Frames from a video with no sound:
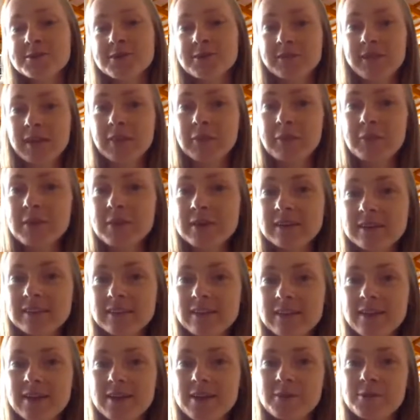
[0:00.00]
your network,
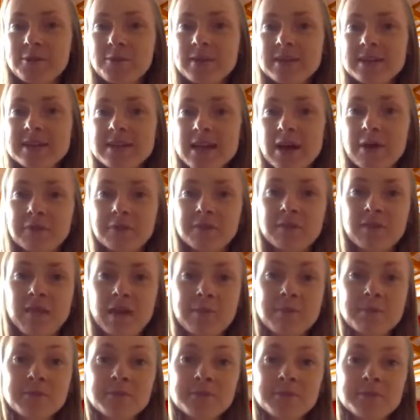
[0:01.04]
reach out to
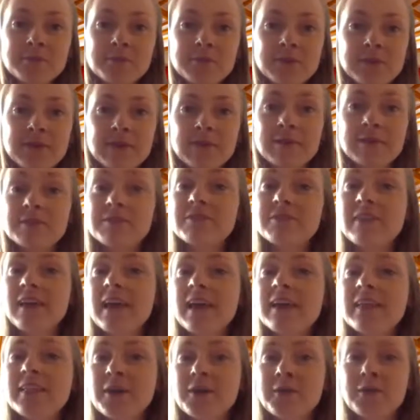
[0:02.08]
them to hear if
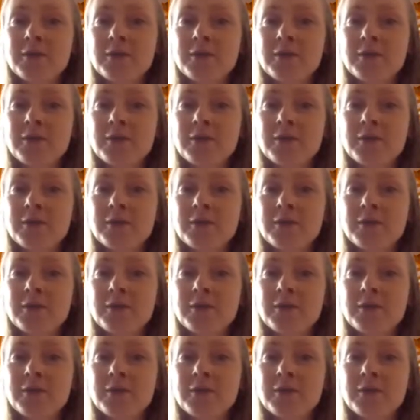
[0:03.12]
they know